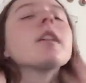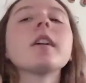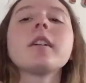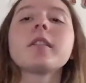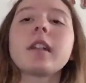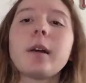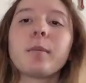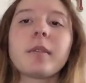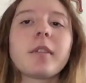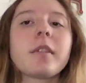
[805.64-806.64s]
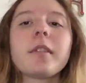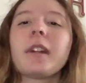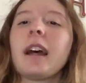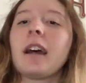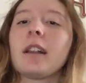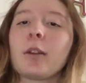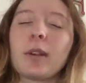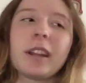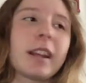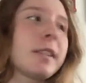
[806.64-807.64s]
the like
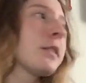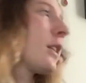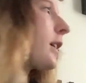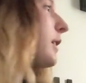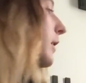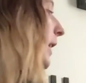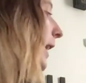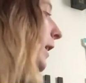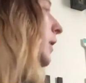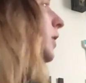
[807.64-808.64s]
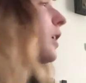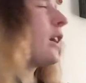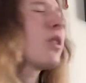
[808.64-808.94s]
when it gets like to the end,